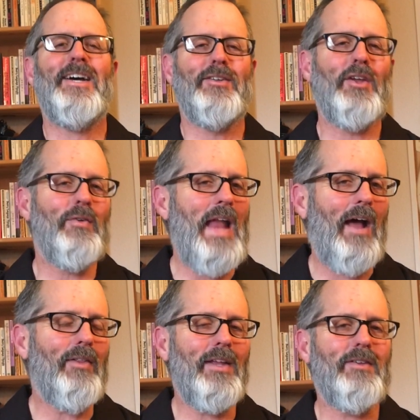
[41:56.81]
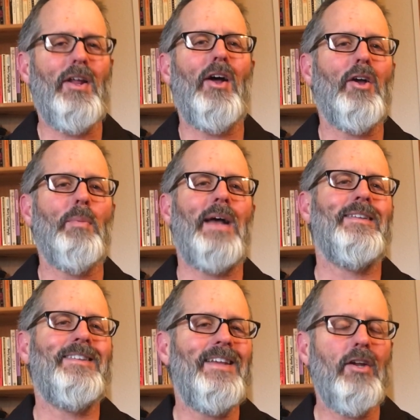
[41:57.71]
So now let's talk about
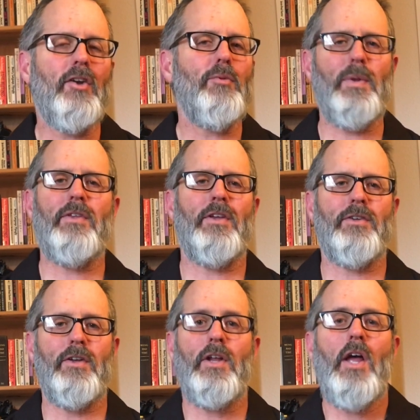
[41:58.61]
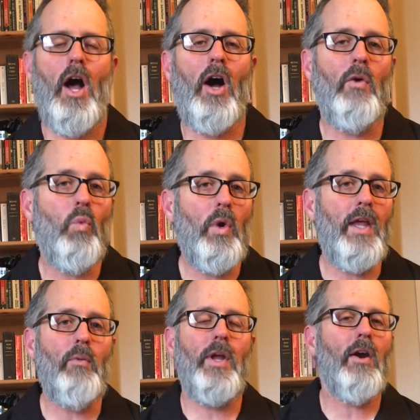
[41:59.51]
Singer's position on
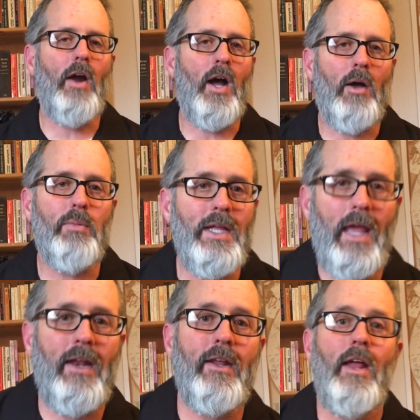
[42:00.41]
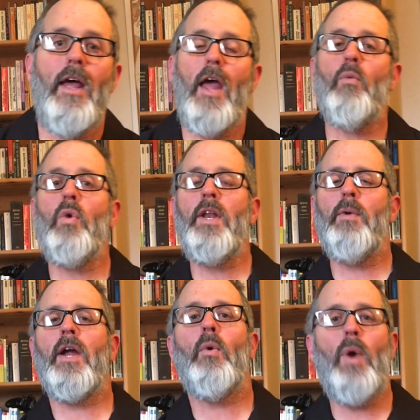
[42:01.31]
when we are obligated and when
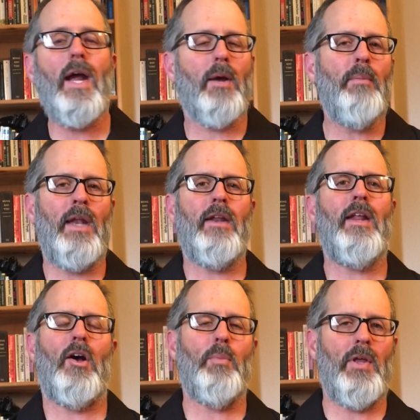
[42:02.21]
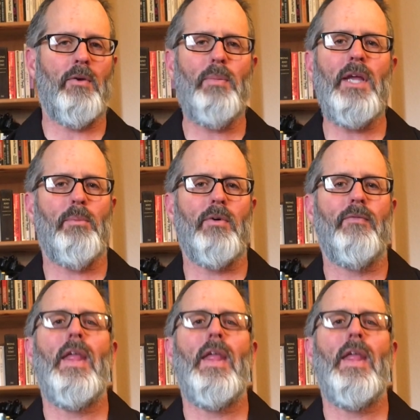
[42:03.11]
we are recommended to help other people.